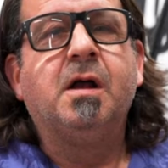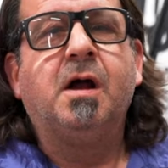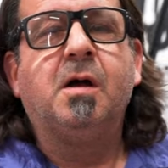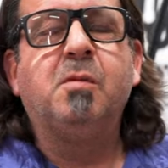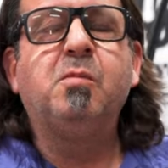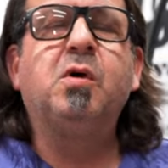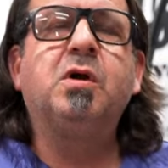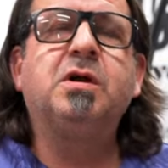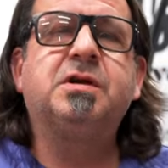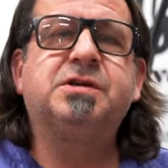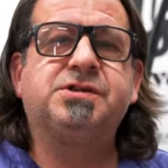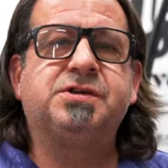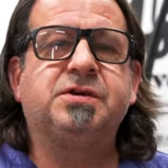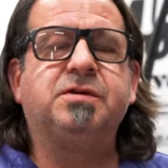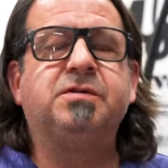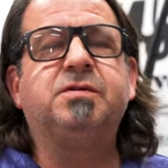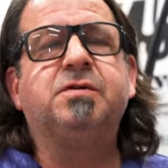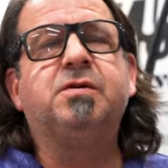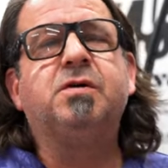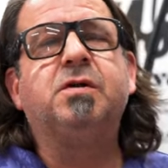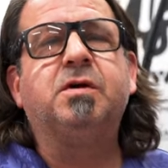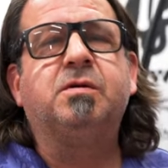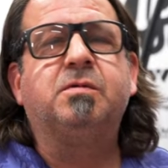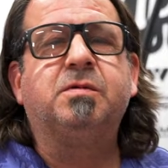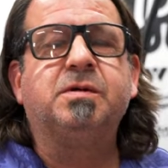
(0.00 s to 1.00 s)
I'm Mark
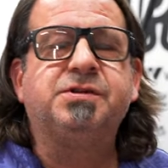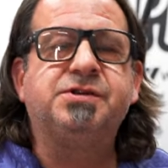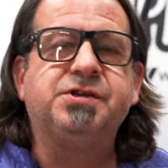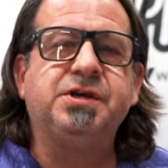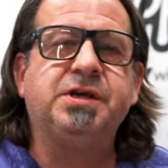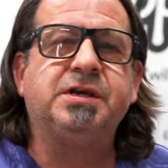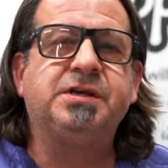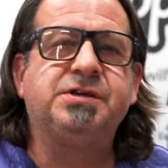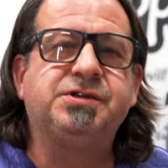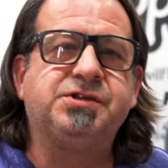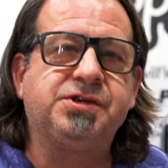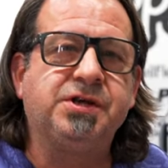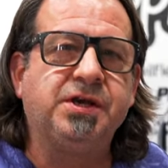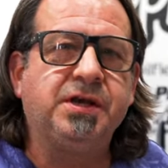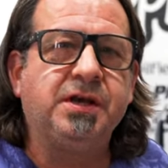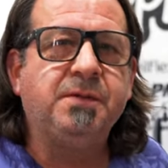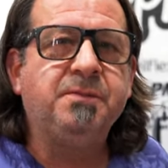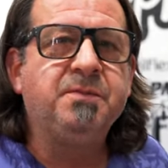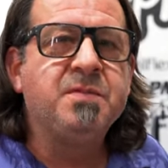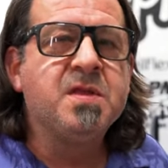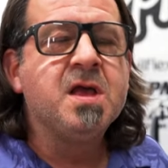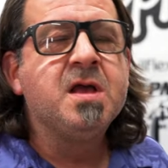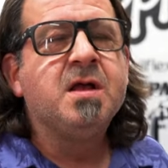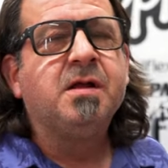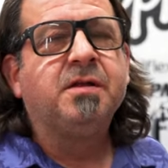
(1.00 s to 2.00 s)
Sudonik with GSG.
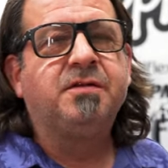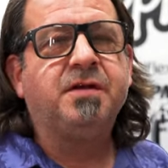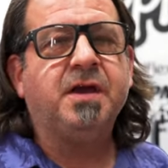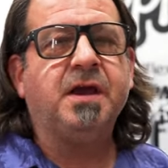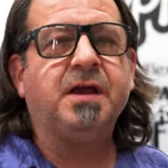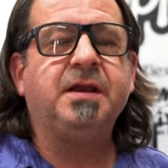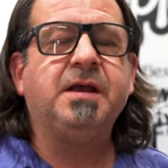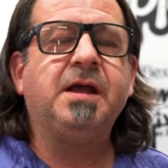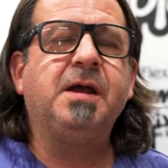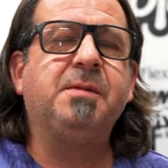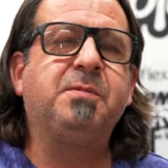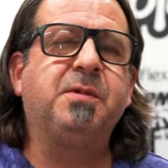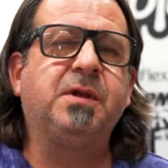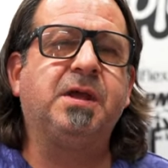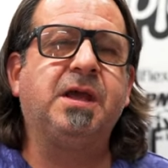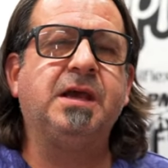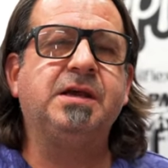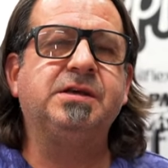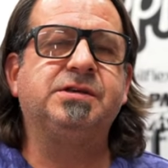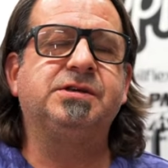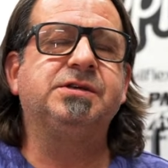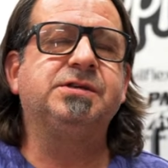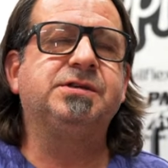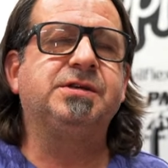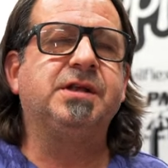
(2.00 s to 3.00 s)
Tanya
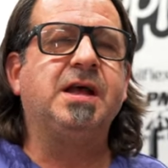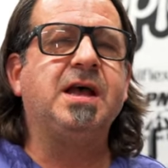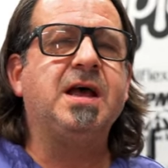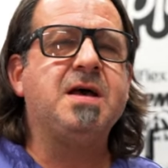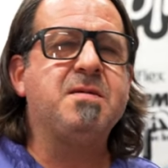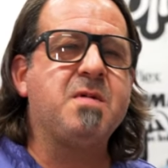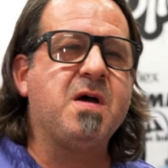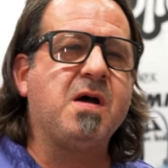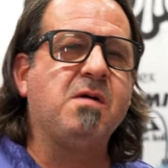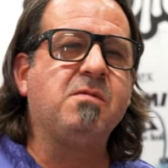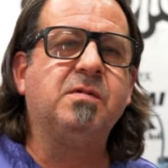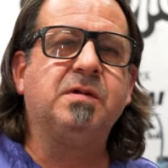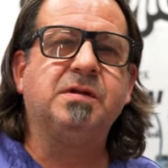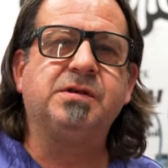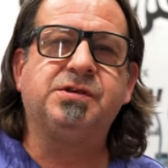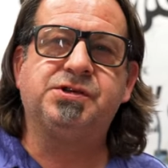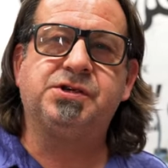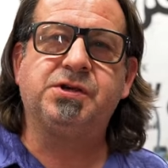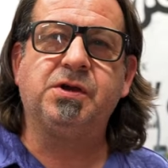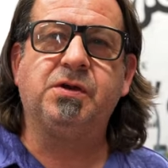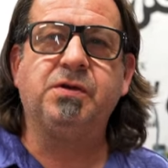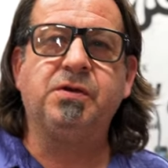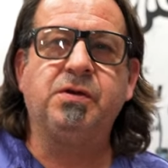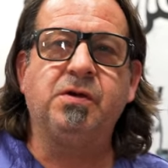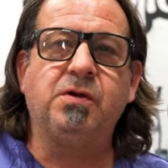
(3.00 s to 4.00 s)
Applications Lab, I want to
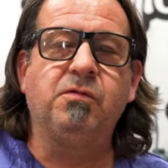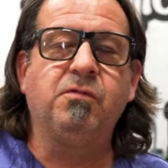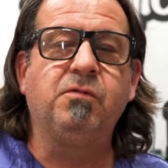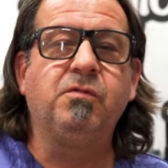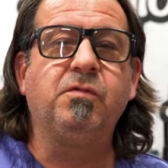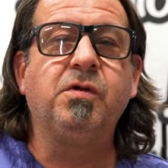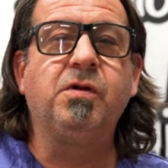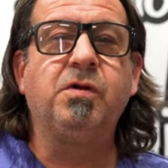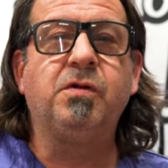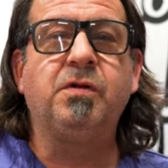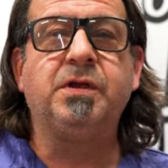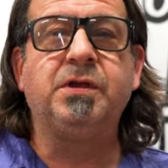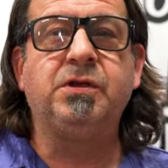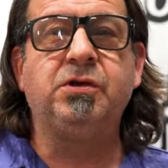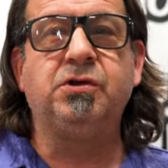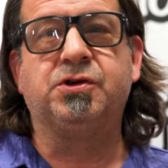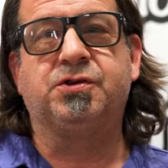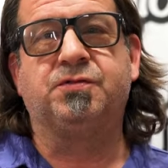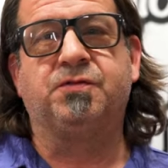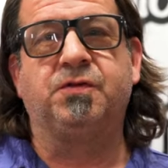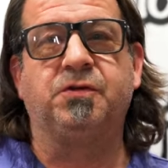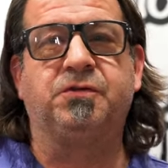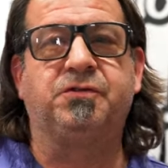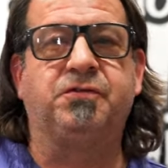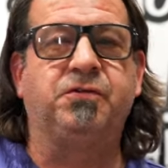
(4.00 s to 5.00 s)
show you a really
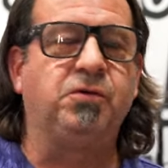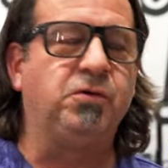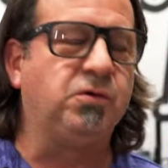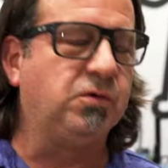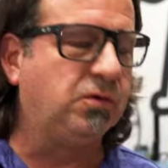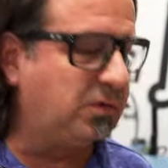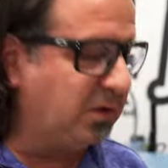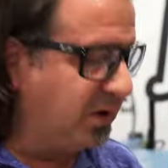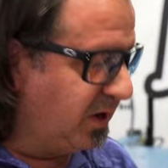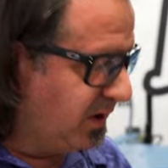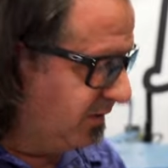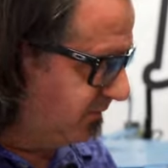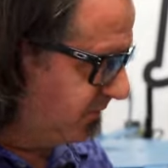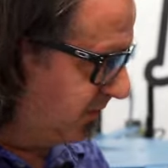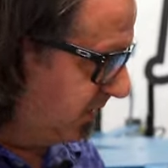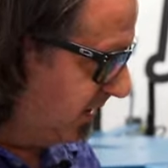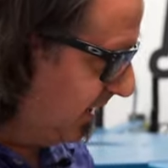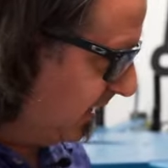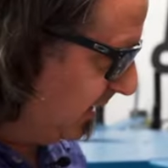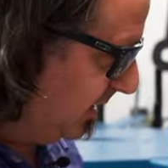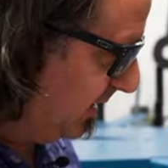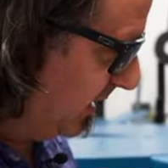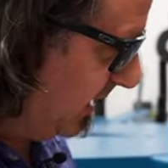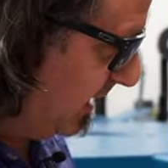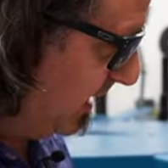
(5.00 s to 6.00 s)
useful tool for
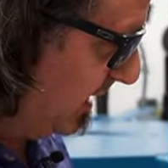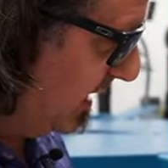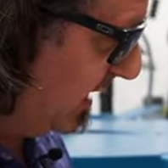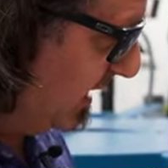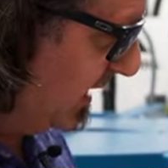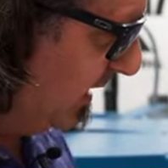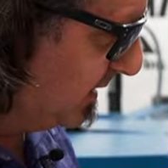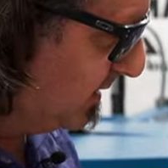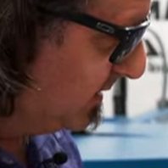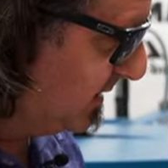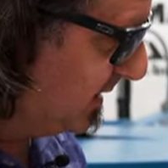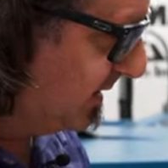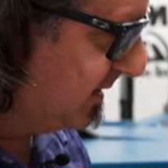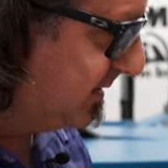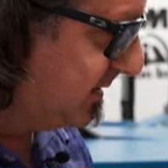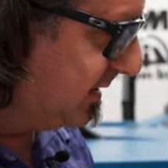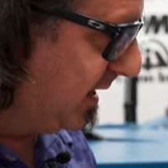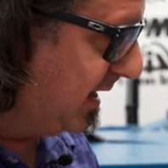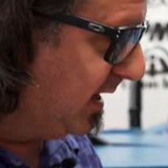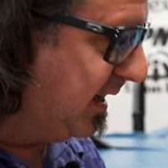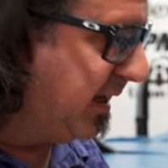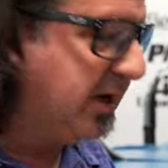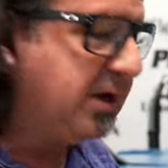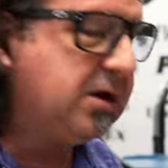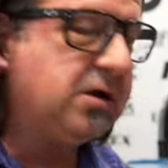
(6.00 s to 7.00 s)
getting that excess
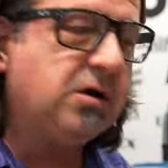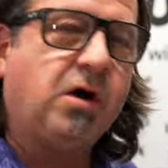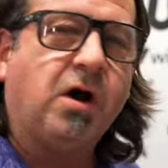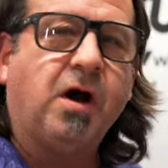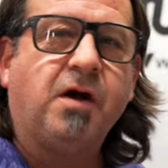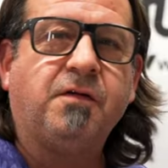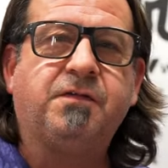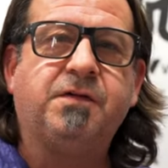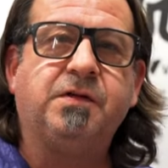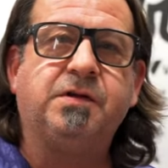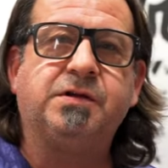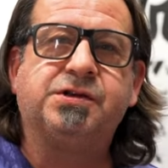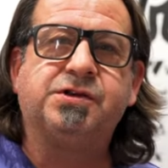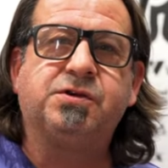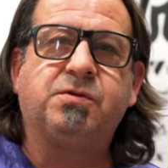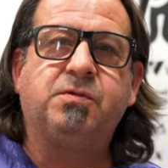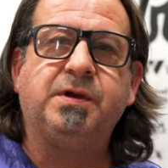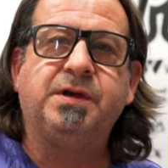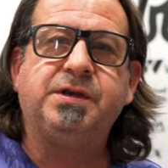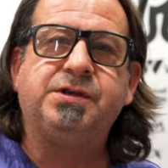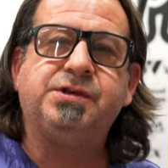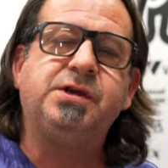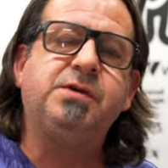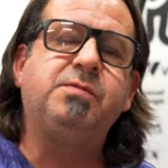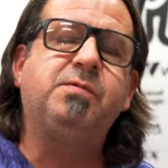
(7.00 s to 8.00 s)
ink off of your
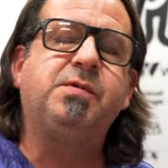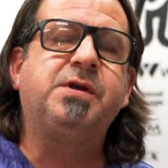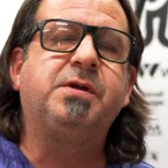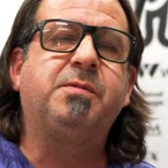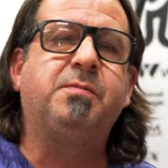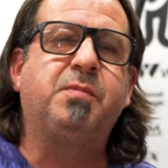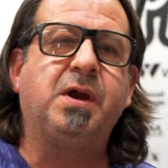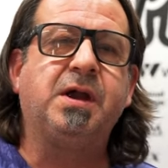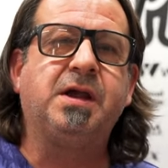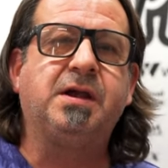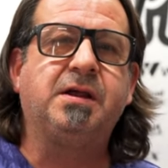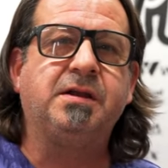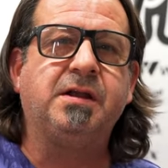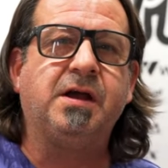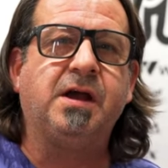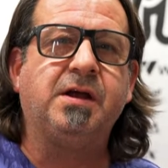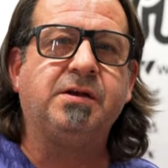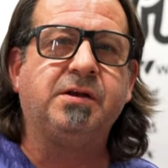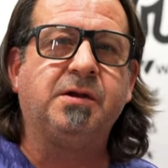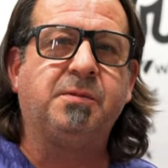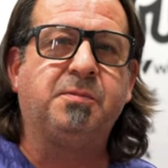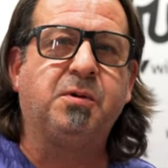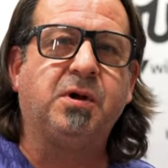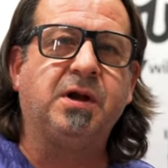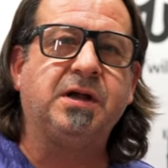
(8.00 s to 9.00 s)
squeegee when you're breaking down
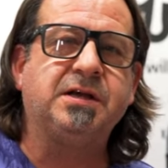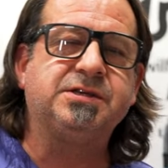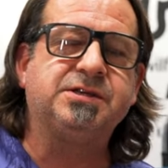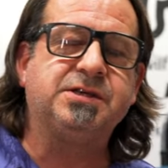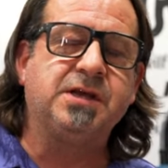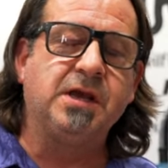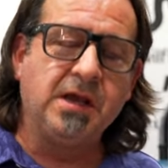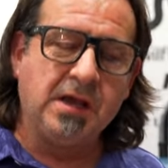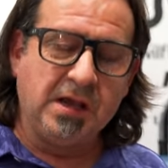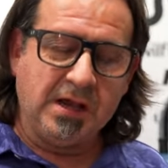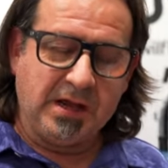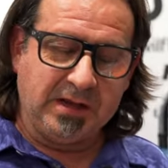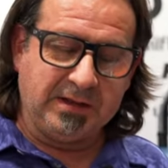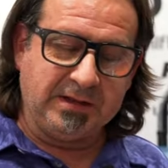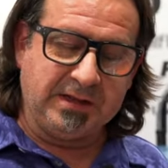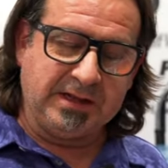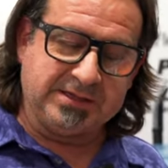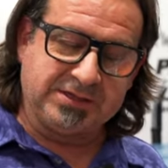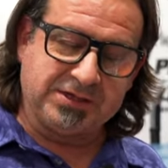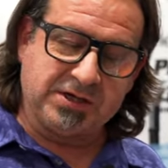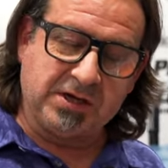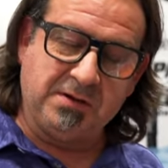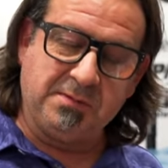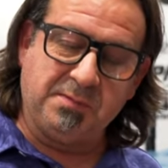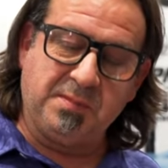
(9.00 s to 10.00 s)
your press, and
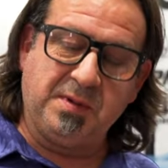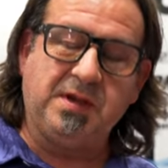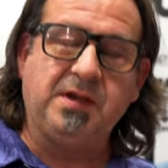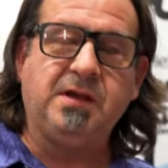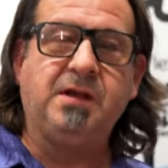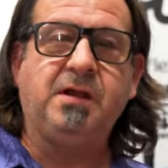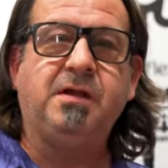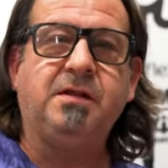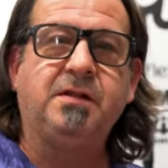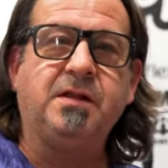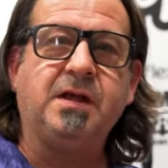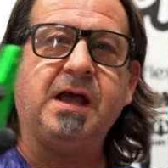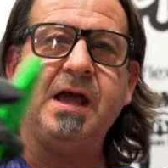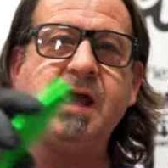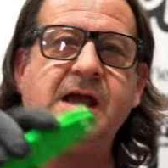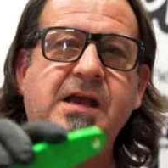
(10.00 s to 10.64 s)
that's going to be the